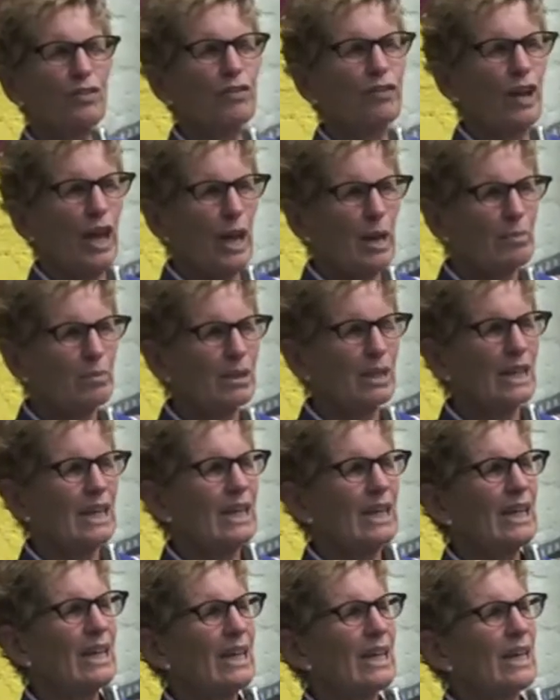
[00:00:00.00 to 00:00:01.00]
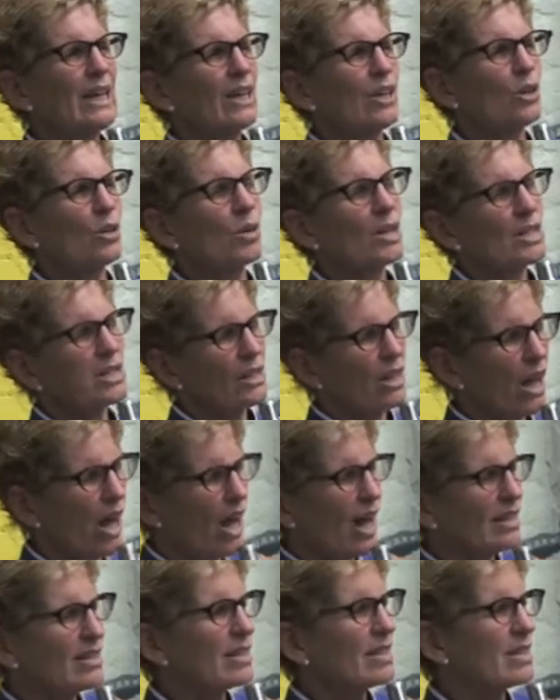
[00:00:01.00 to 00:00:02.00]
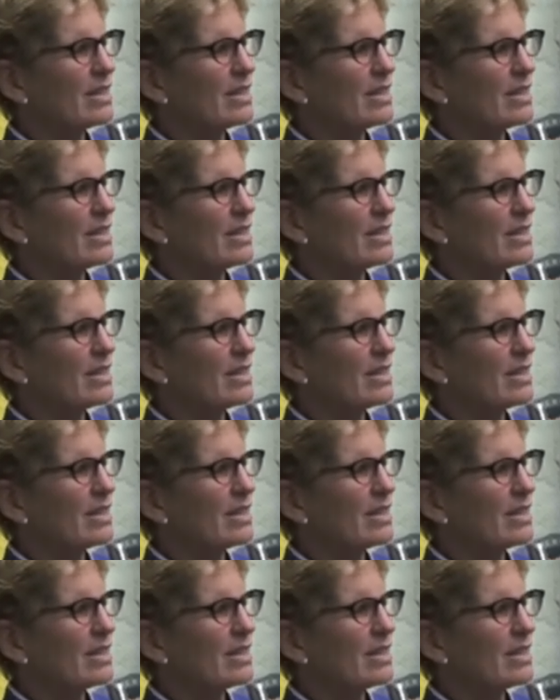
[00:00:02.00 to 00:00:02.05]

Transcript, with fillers: a family who has lost